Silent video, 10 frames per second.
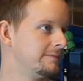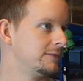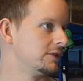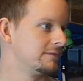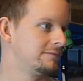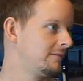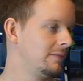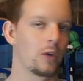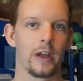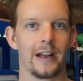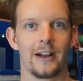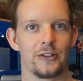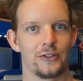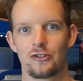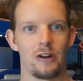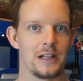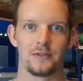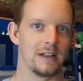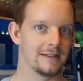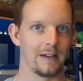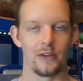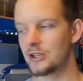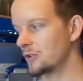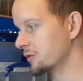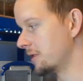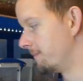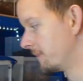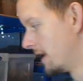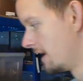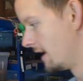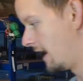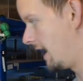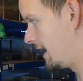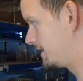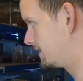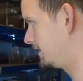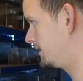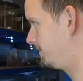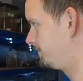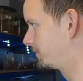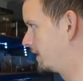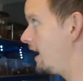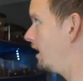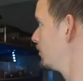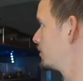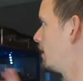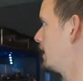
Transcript: just looking as graceful as ever. She's awesome. And yeah, I looked at my